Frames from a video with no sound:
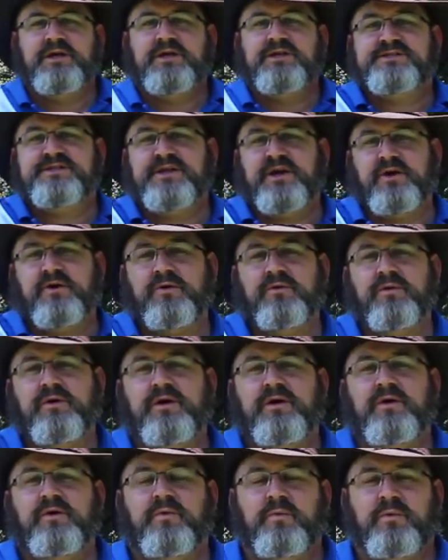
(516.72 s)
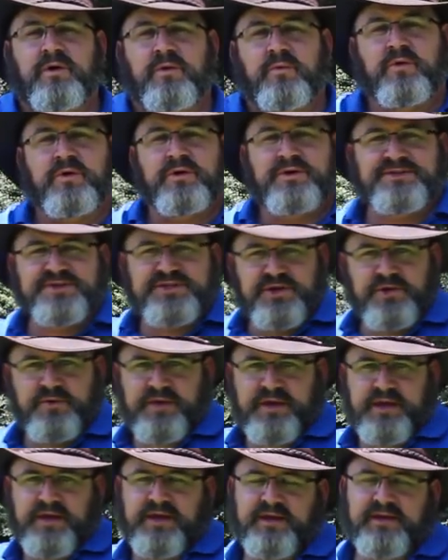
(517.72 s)
So what we're
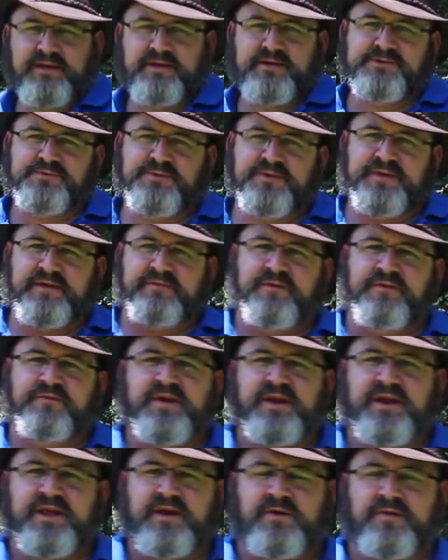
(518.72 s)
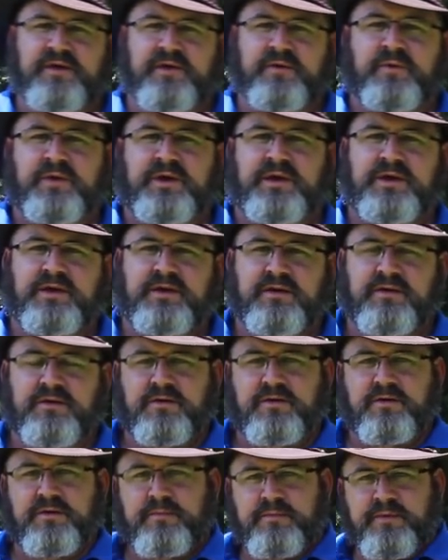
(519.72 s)
doing is with every video that we
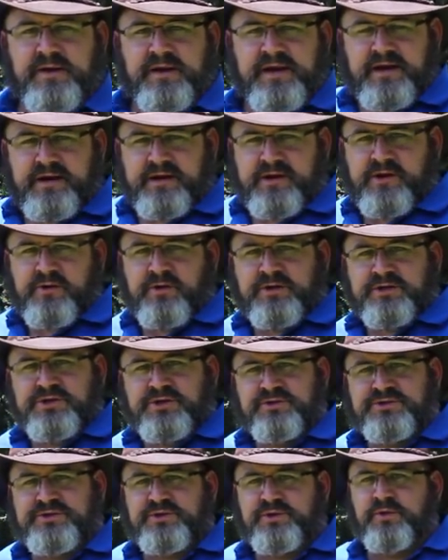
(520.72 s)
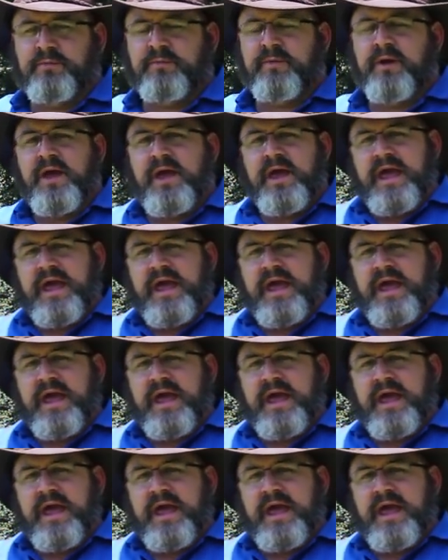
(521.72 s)
put out here on YouTube,